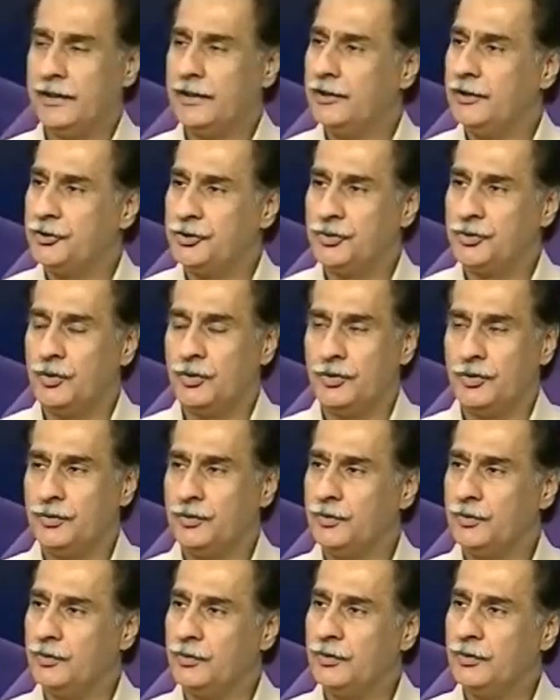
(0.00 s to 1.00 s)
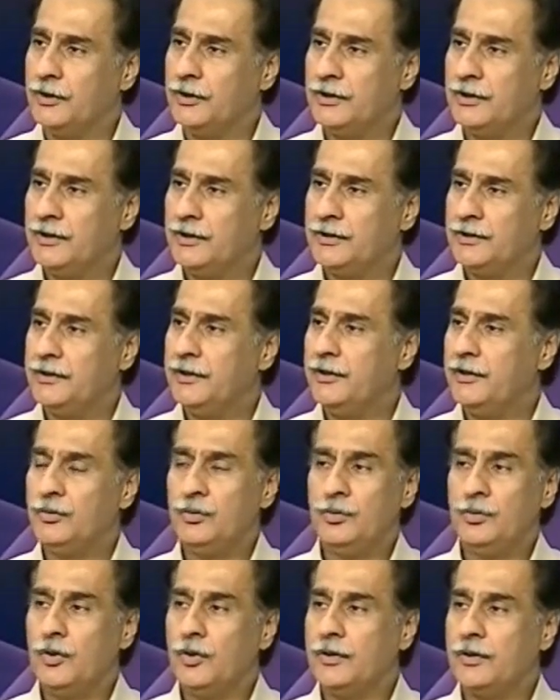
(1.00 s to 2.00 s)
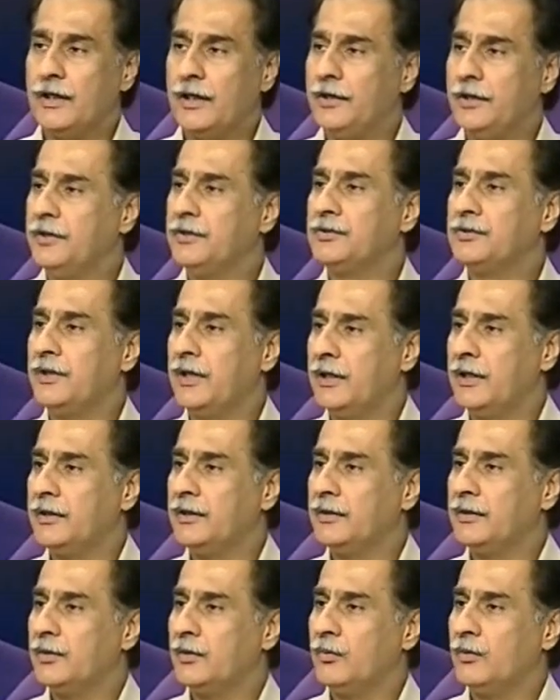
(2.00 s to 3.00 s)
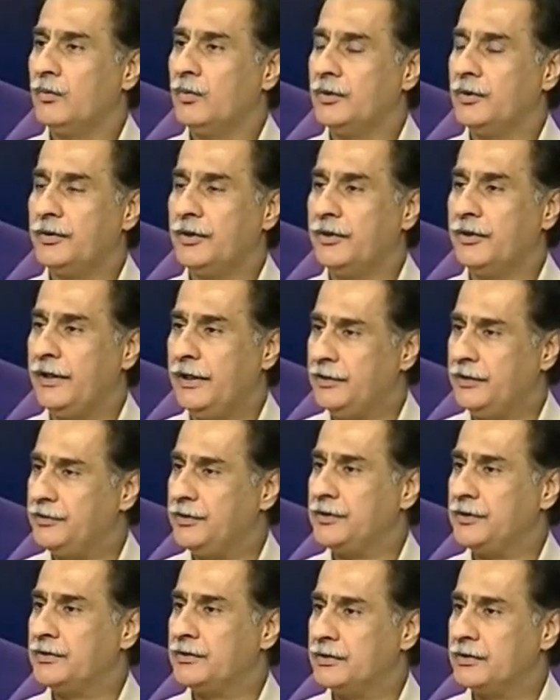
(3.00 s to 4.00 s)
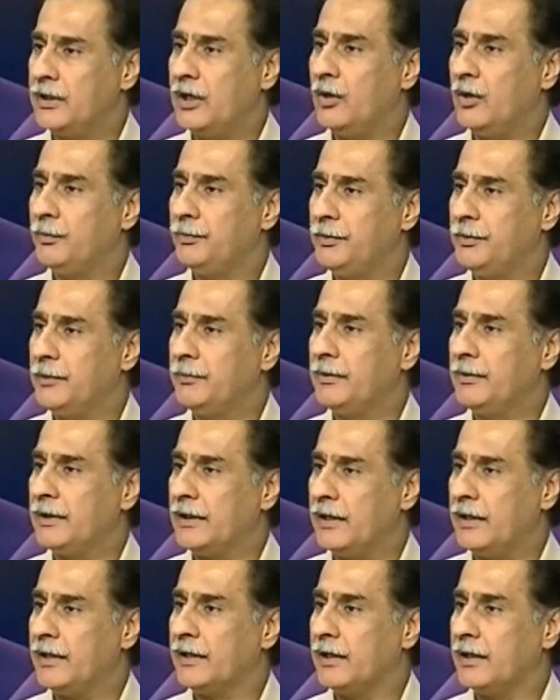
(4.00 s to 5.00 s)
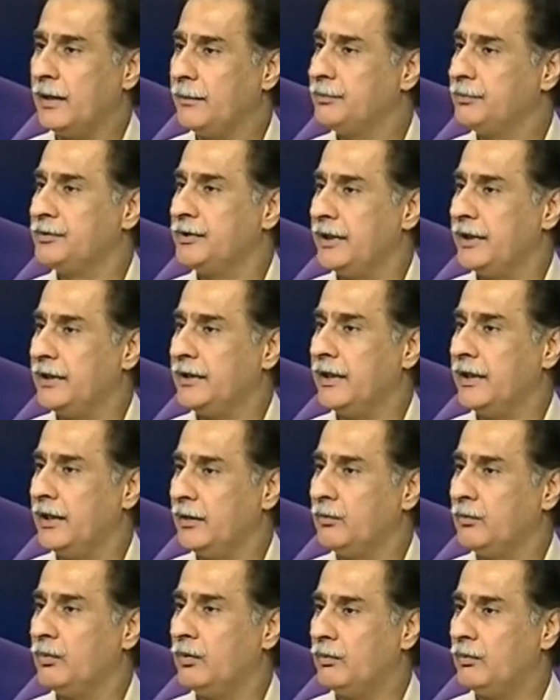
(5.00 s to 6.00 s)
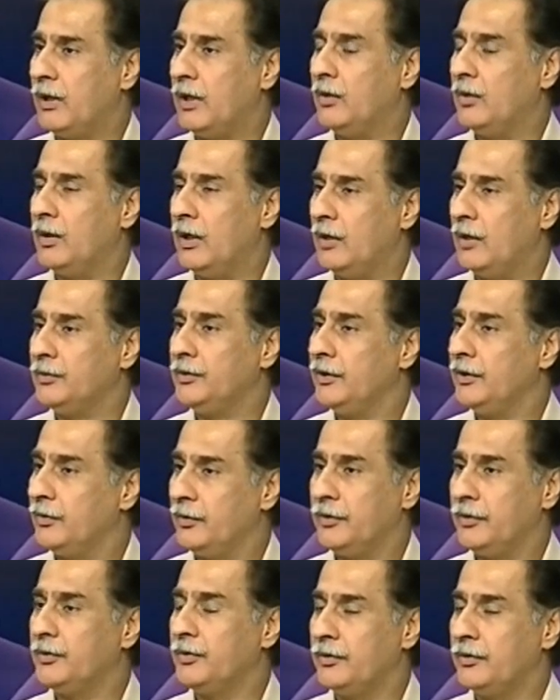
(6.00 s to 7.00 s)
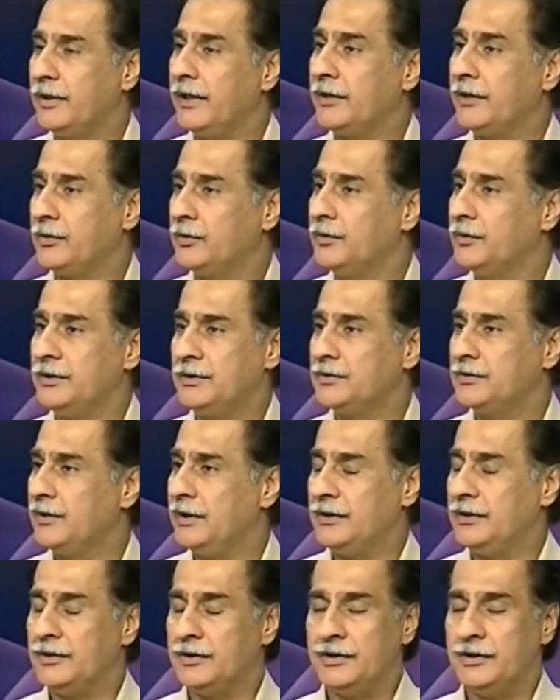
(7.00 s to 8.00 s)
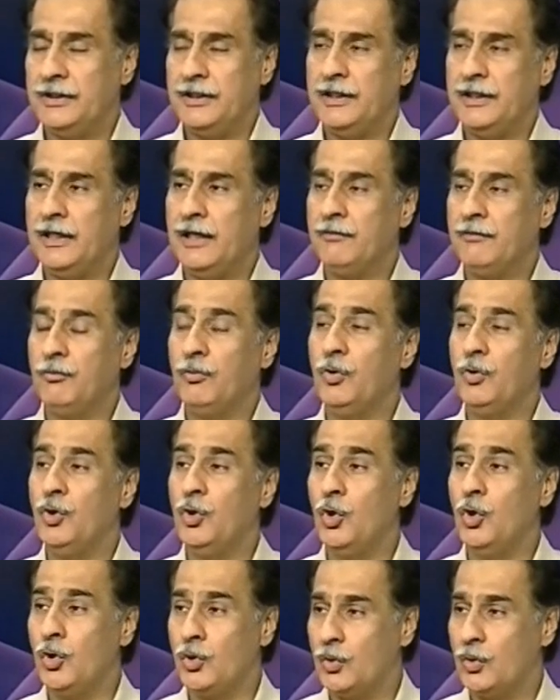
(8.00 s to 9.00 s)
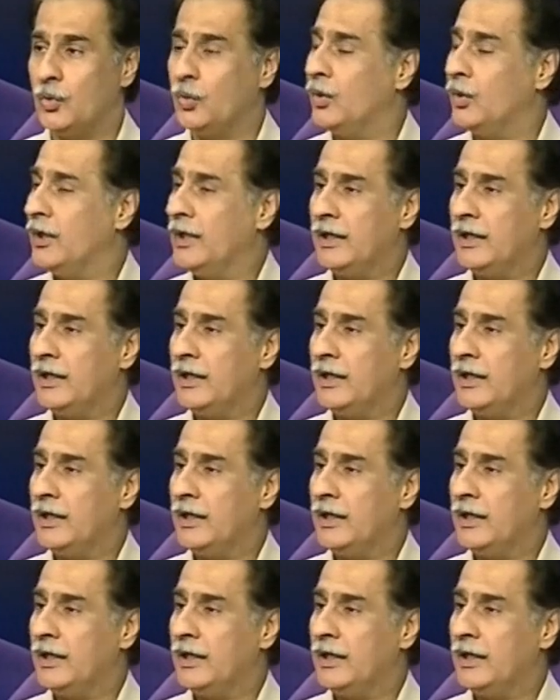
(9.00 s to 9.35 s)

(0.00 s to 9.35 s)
I can assure you, they do not understand what the rage is, how people are upset, and how they are going to react to these things. They have no clue.